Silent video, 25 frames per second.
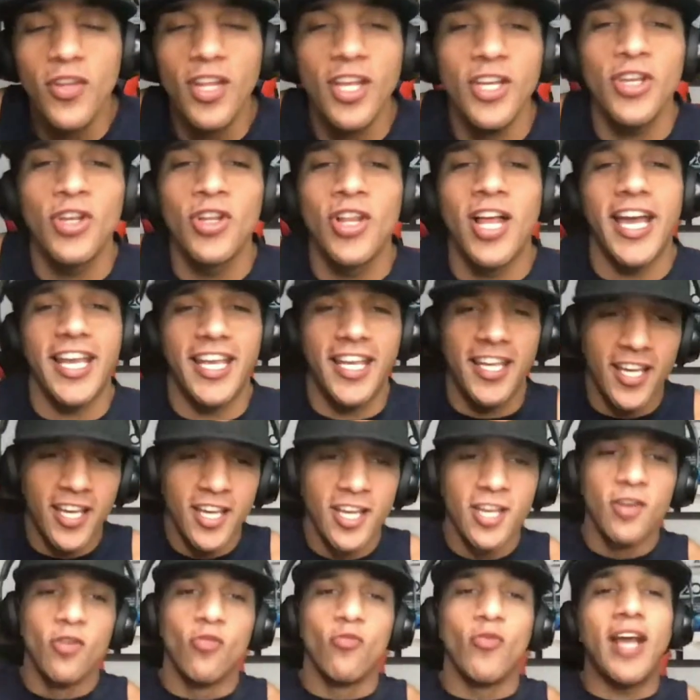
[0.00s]
You're like,
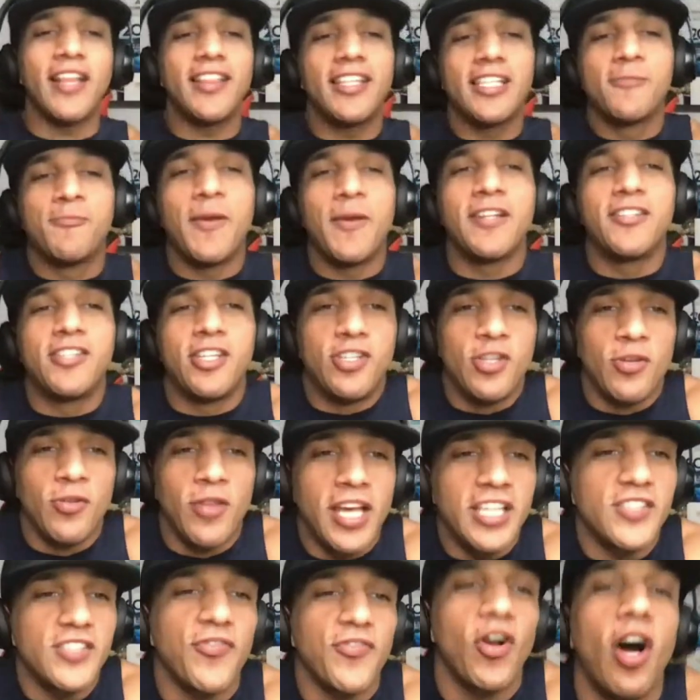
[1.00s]
write this big to-do
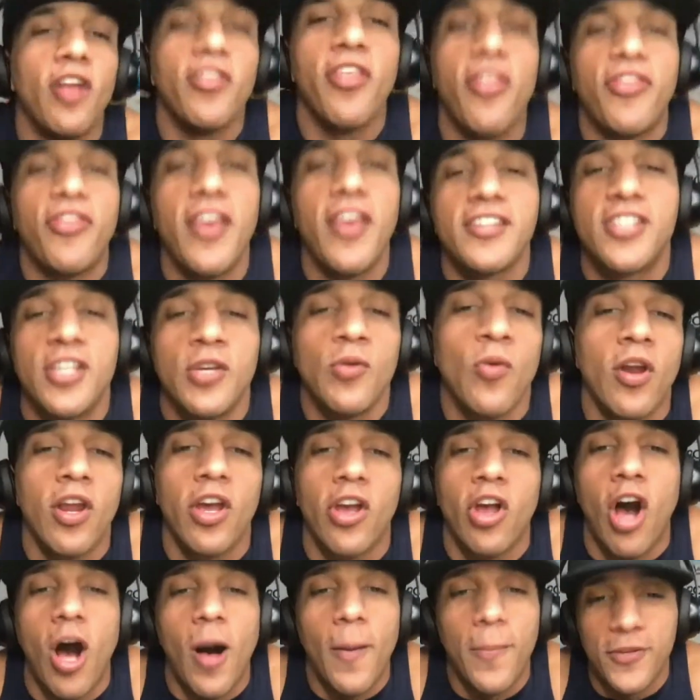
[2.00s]
list for all the things that you want to
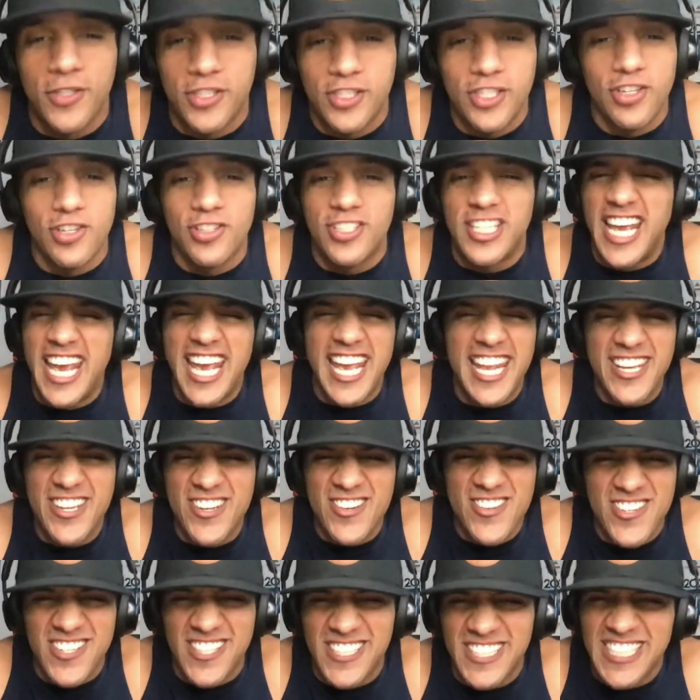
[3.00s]
accomplish in your day, and
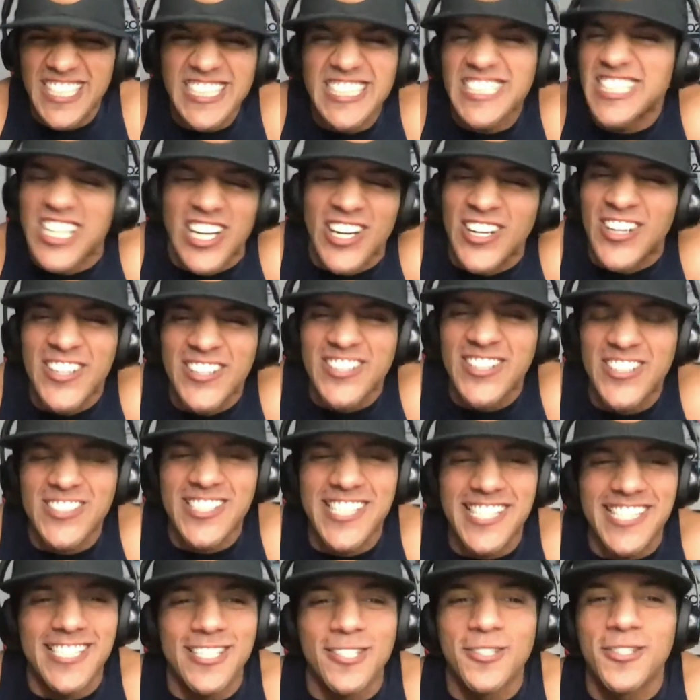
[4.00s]
you're going to conquer
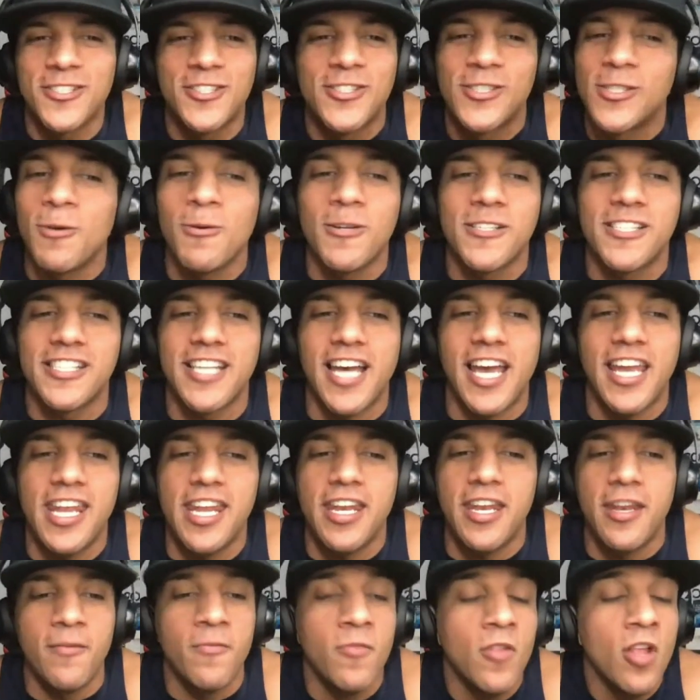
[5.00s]
it, and you're so
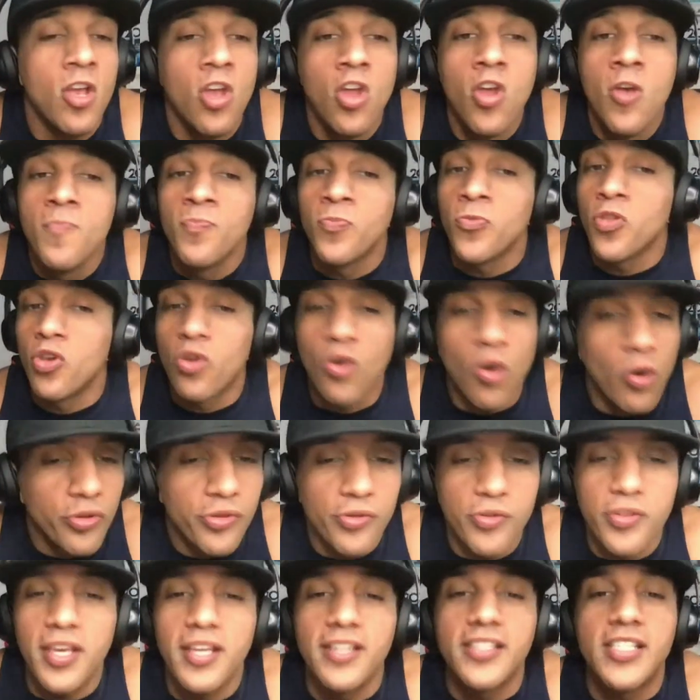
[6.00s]
excited, and go
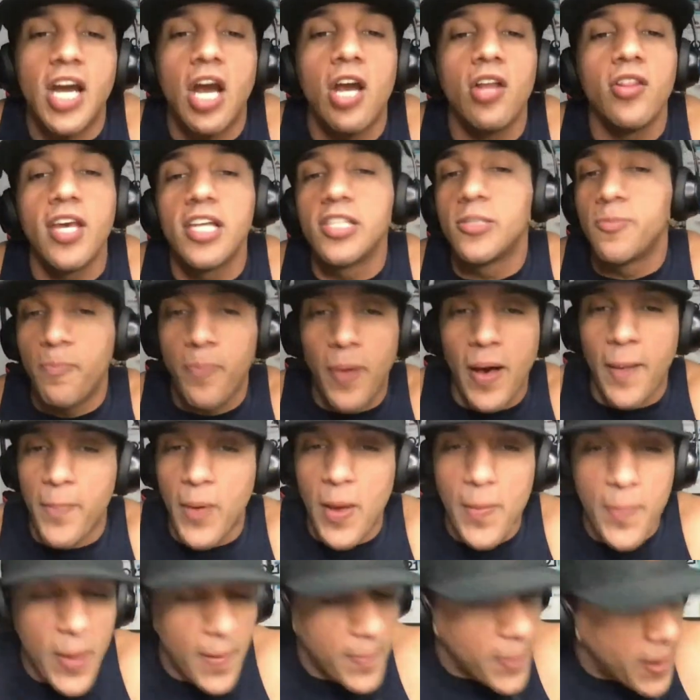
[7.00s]
through the entire list.
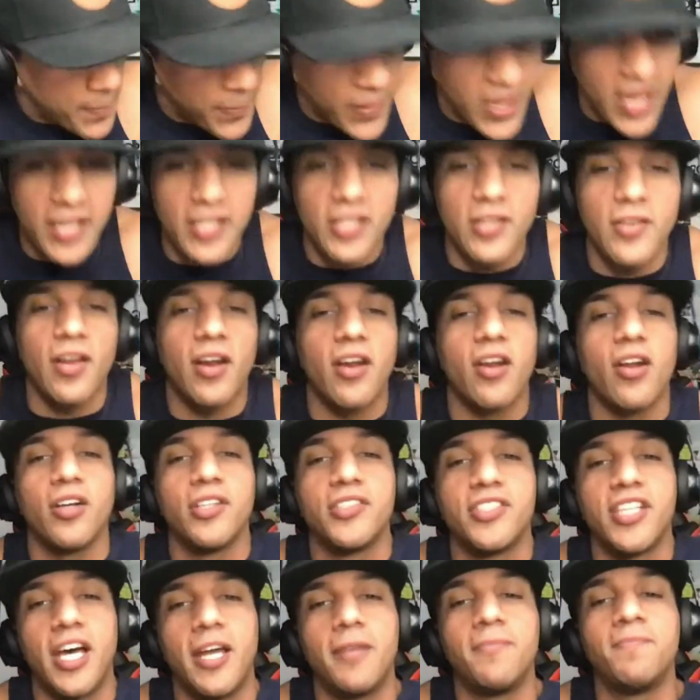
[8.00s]
You get it all
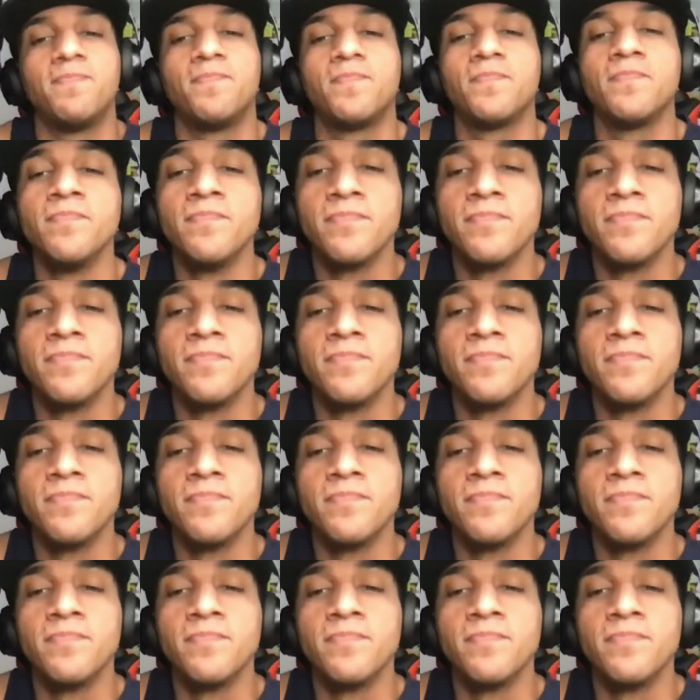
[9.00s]
done.